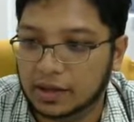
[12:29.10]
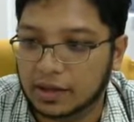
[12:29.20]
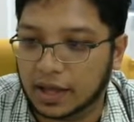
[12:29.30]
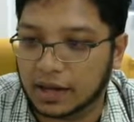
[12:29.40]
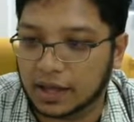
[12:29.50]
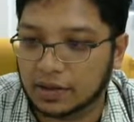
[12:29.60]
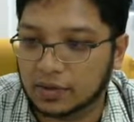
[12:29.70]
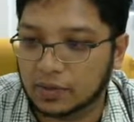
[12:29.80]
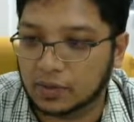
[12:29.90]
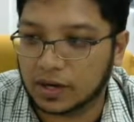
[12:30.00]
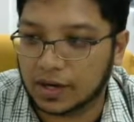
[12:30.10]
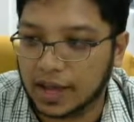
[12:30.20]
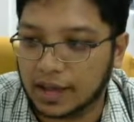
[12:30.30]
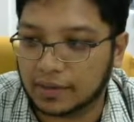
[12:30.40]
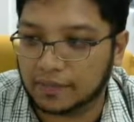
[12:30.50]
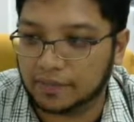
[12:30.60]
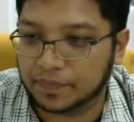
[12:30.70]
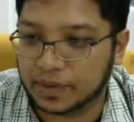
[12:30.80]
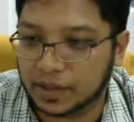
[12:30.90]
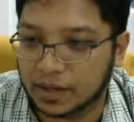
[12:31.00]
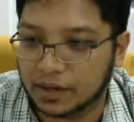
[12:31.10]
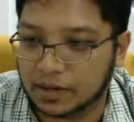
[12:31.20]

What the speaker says: and then you connect the